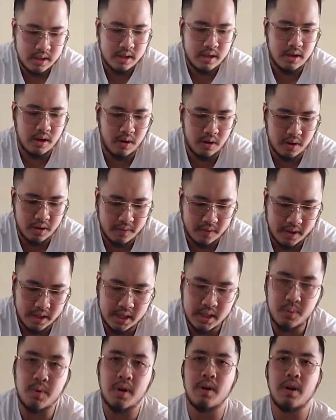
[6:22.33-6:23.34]
all of
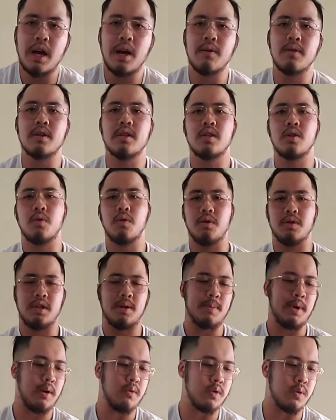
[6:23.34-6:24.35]
this when I told him
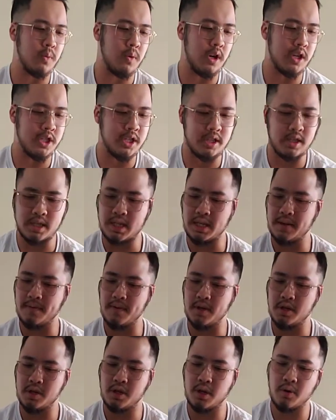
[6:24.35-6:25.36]
I was watching the TV
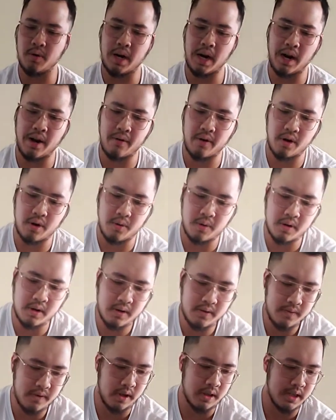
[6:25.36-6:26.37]
show Arrow
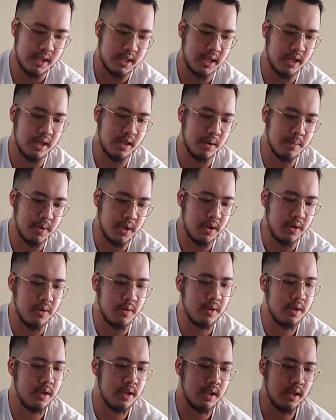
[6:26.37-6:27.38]
on the CW.
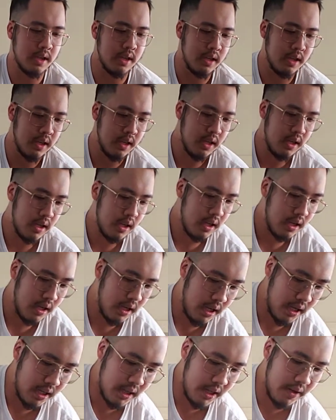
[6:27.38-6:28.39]

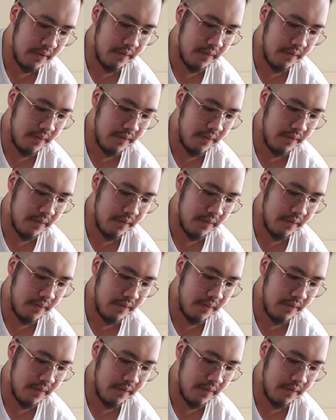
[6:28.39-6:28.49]
And then